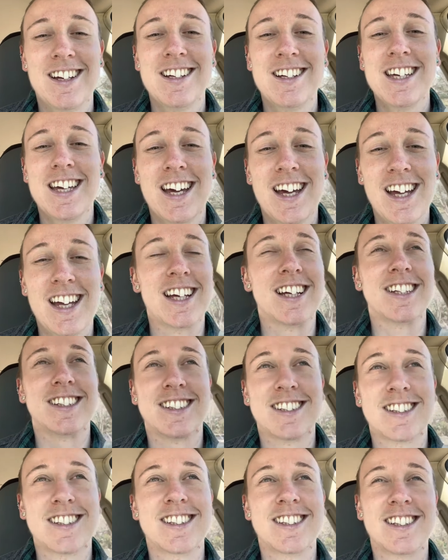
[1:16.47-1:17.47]
yeah,
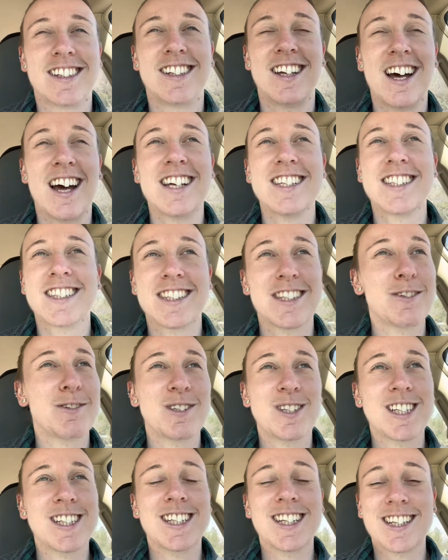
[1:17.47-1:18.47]
I see
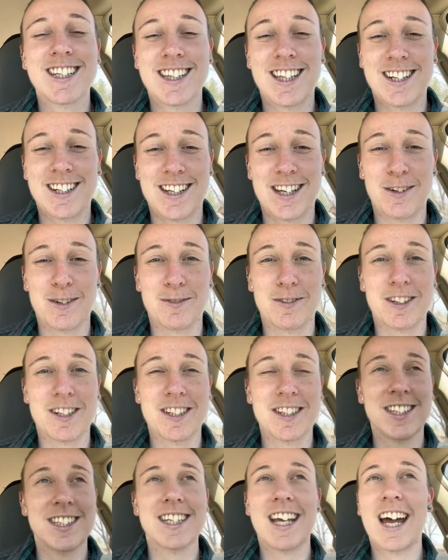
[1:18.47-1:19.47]
what you did there,
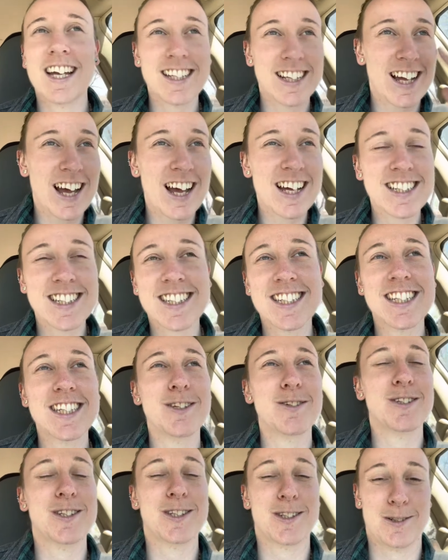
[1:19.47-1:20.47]
universe. I see
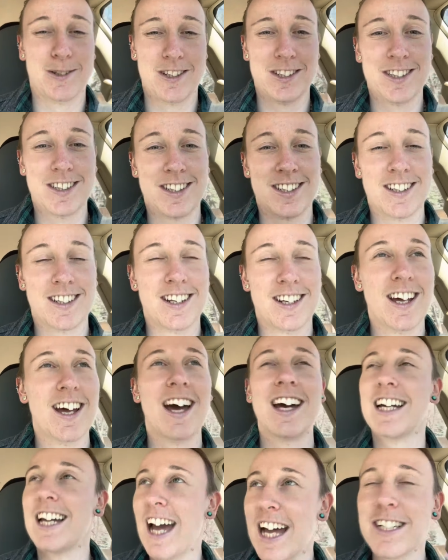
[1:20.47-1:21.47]
you, source.
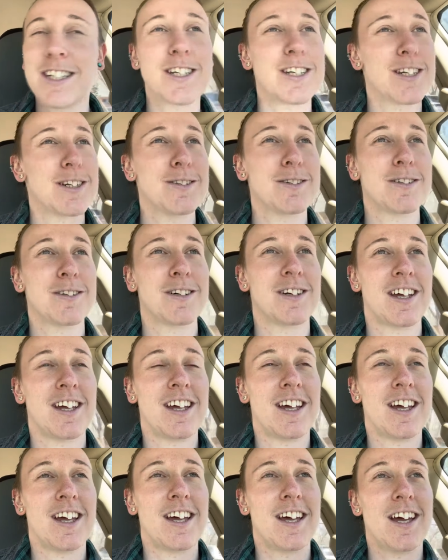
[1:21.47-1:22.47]
I got you.
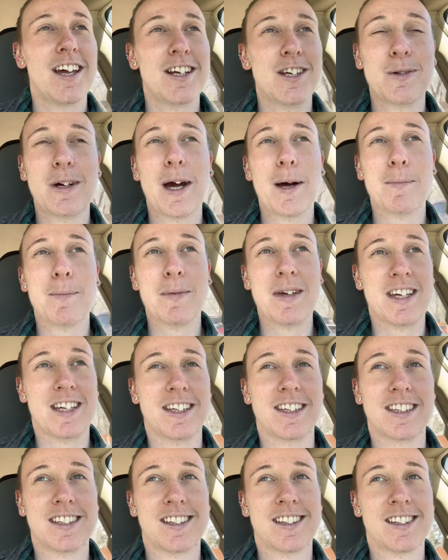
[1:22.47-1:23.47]
And you got me.
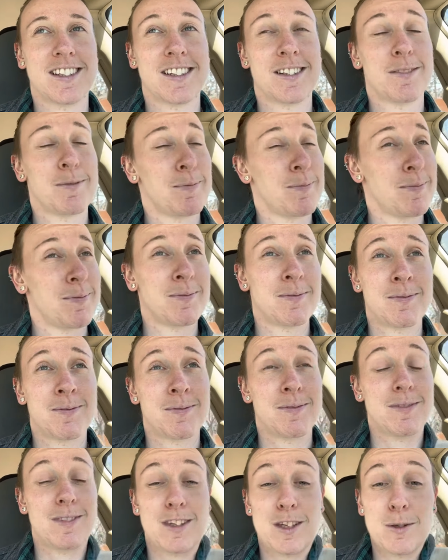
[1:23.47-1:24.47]

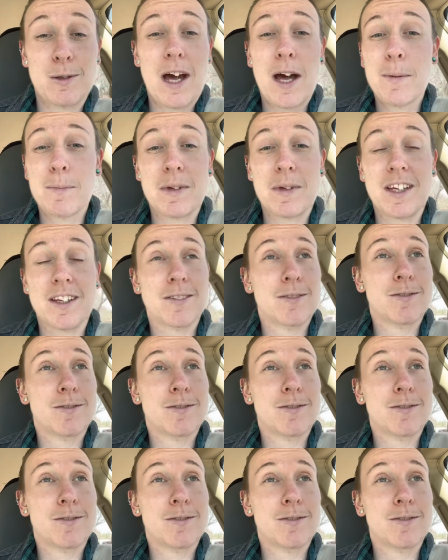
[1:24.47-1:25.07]
You got me.